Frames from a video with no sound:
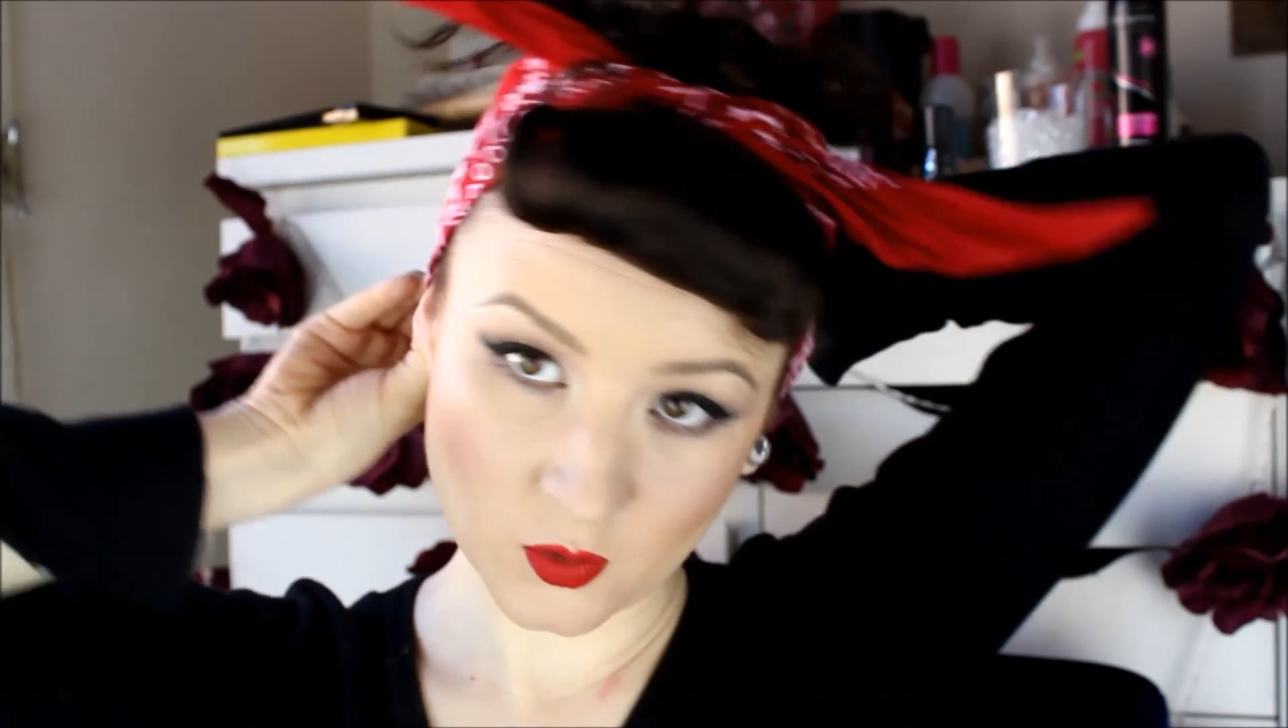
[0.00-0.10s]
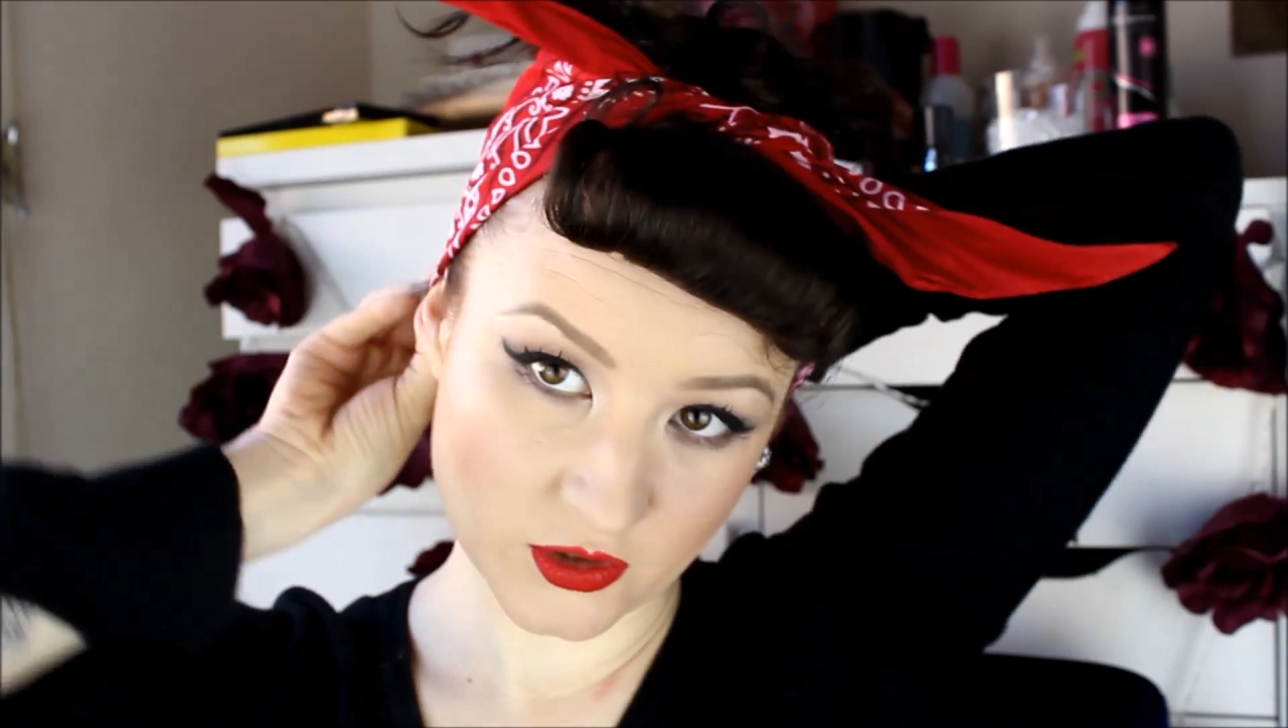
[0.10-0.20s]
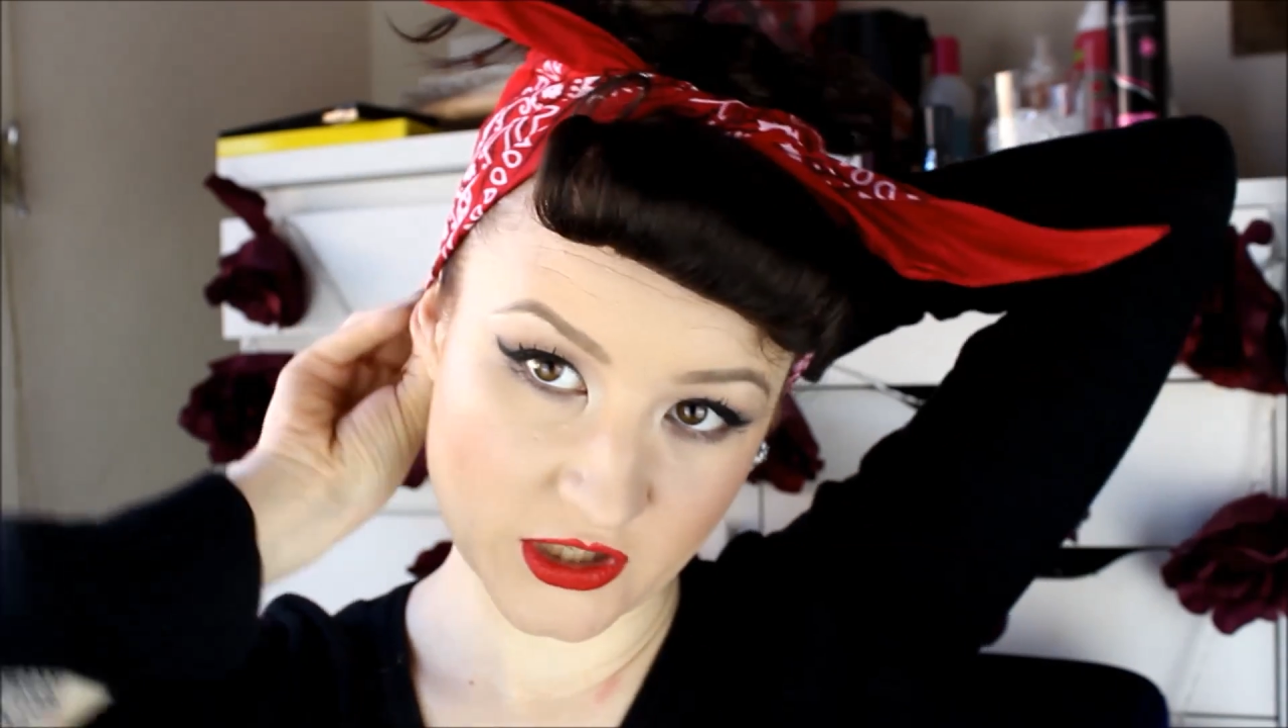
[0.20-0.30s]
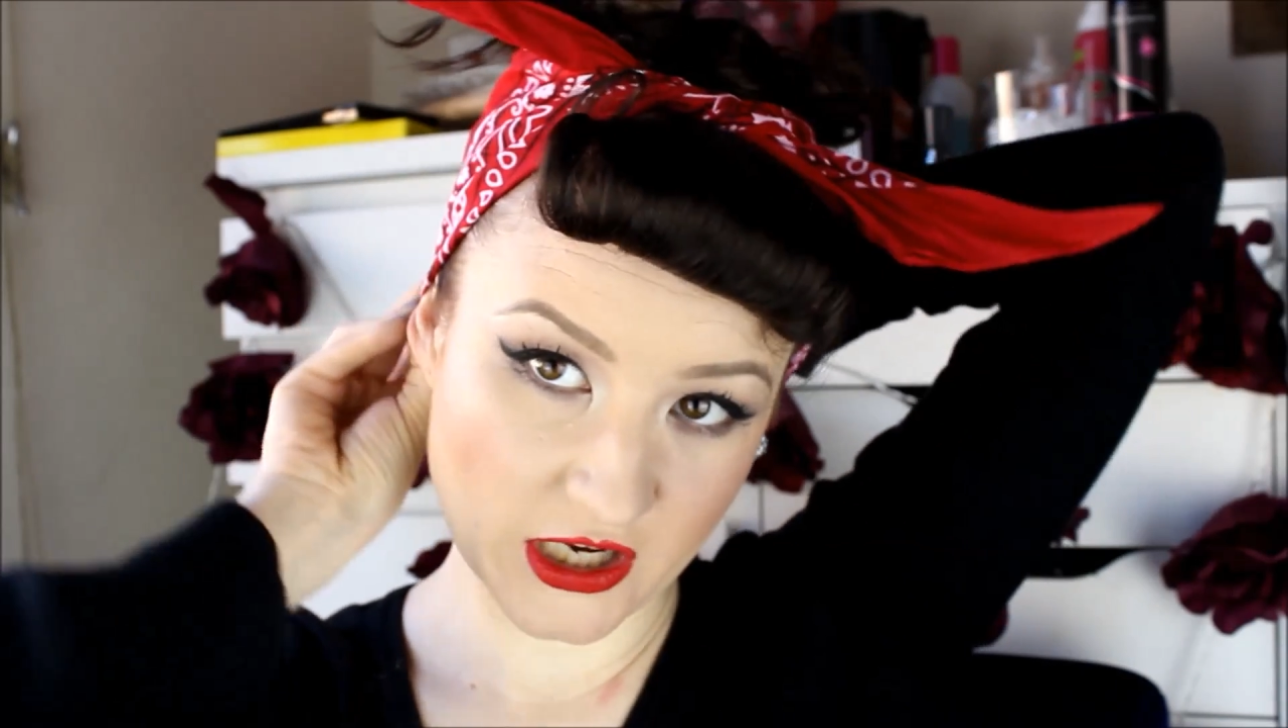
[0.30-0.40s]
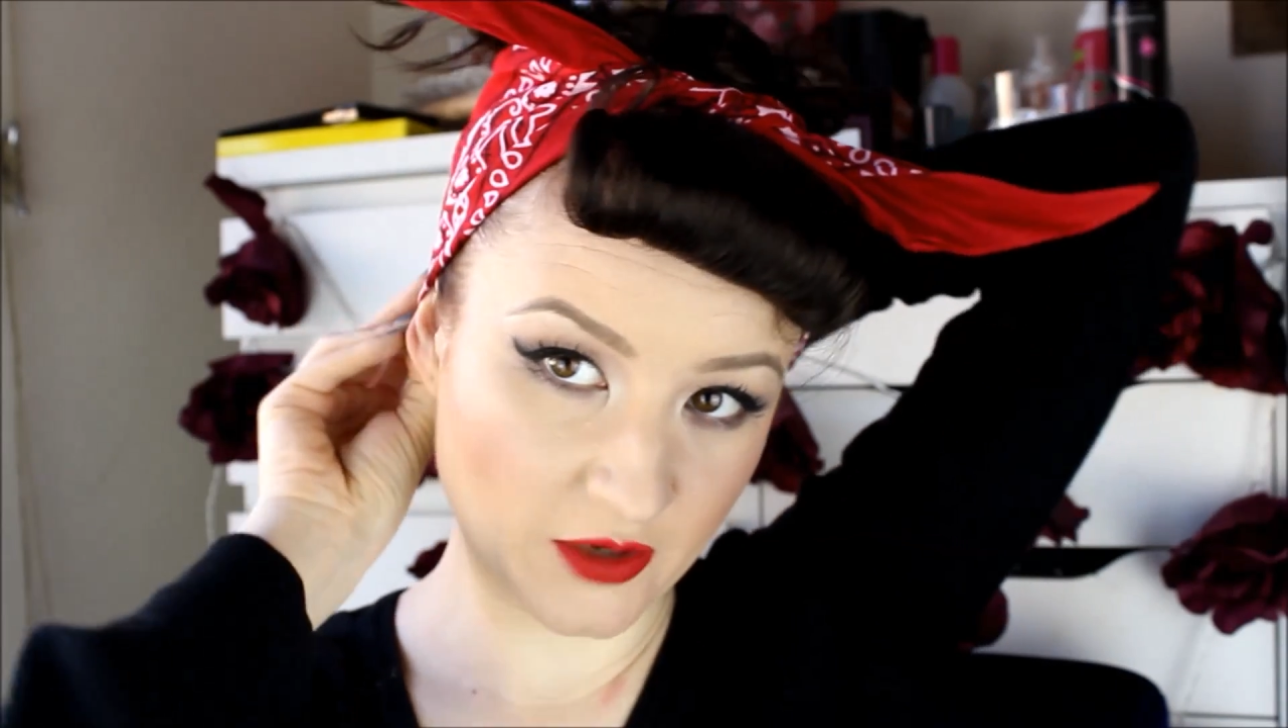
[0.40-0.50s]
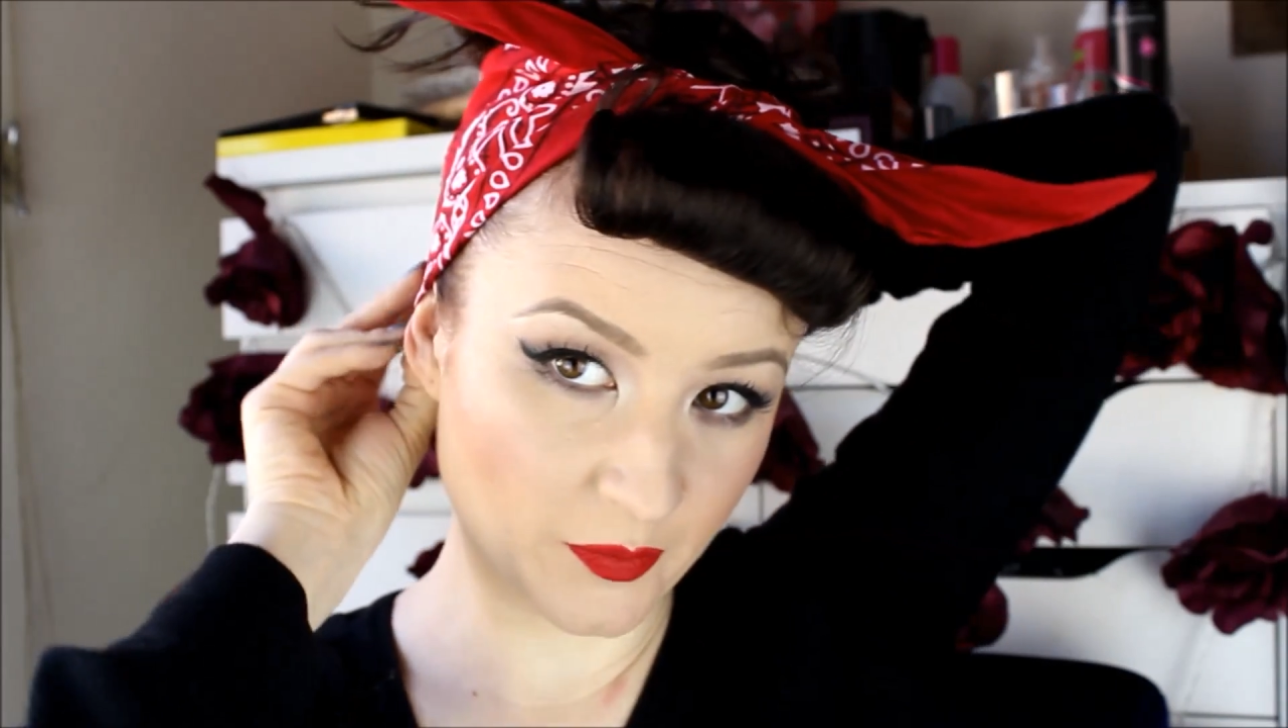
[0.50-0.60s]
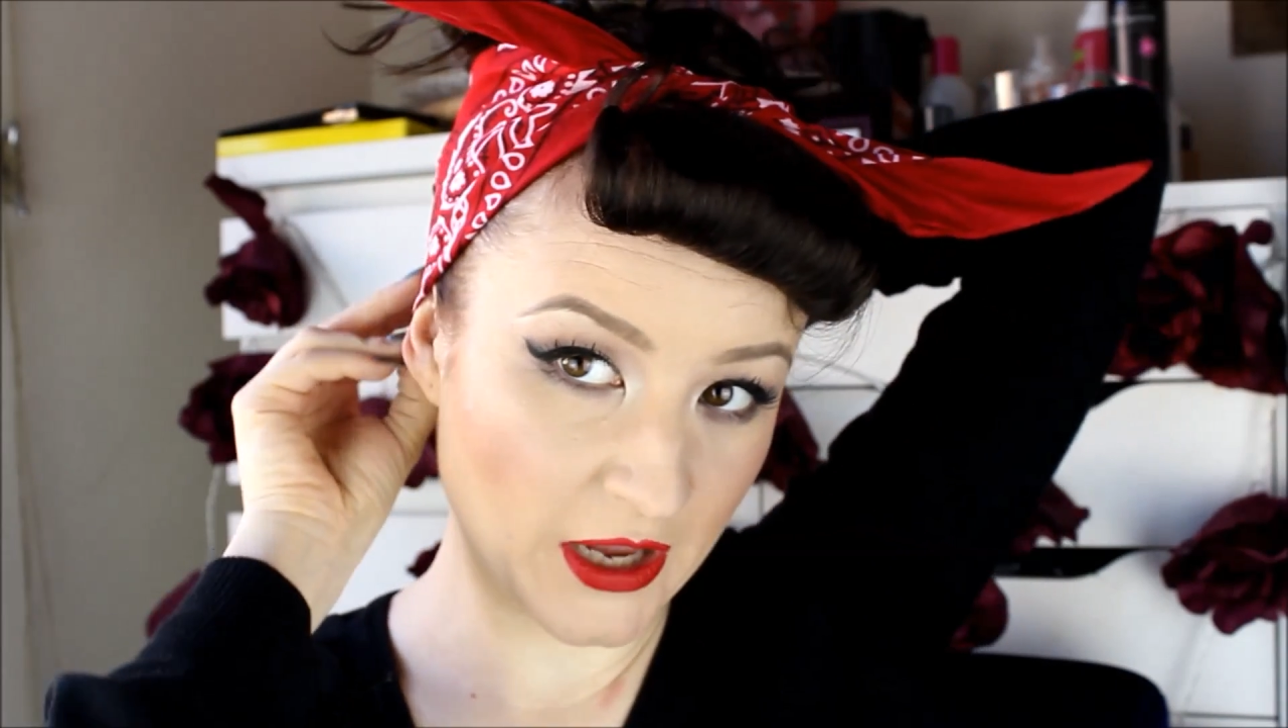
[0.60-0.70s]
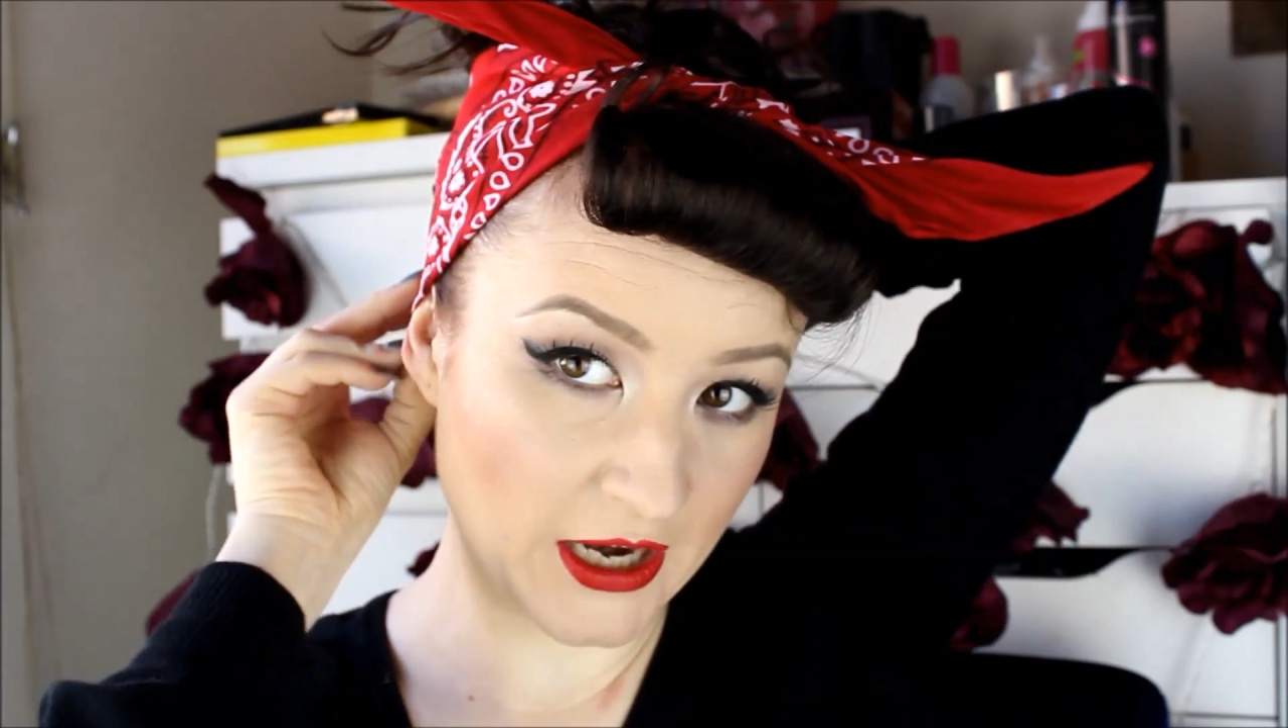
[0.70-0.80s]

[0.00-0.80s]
Also you can